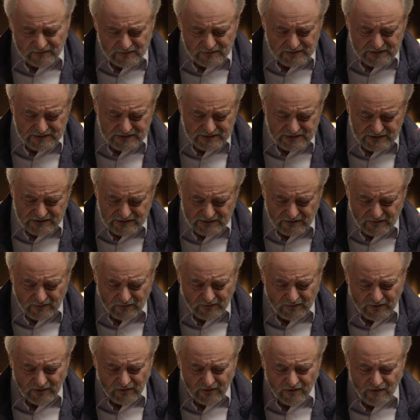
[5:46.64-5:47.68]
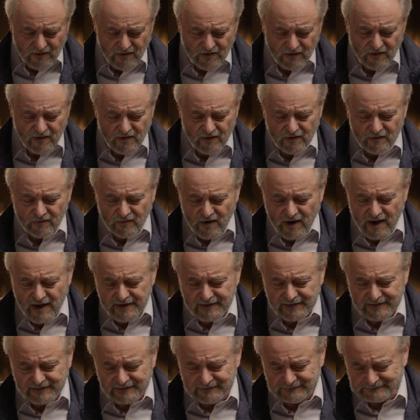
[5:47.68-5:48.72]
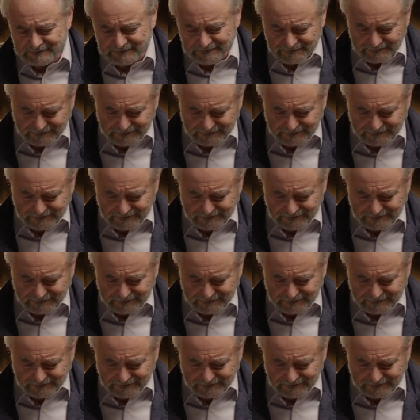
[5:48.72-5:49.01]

was going along all right. And